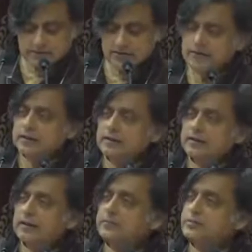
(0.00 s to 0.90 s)
A
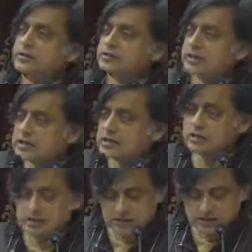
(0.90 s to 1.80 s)
presidential system
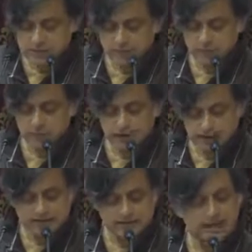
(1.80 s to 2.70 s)
will oblige
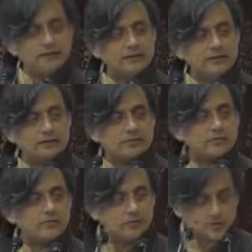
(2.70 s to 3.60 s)
candidates to renew
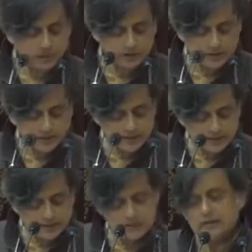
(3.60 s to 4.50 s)
the demand
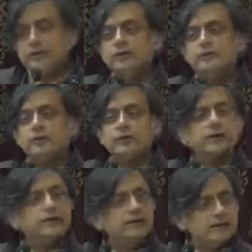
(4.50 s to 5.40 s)
for an
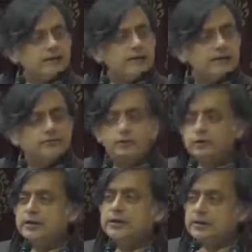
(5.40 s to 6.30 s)
India for the
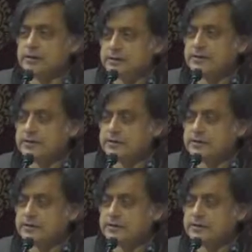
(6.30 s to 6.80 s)
Indians.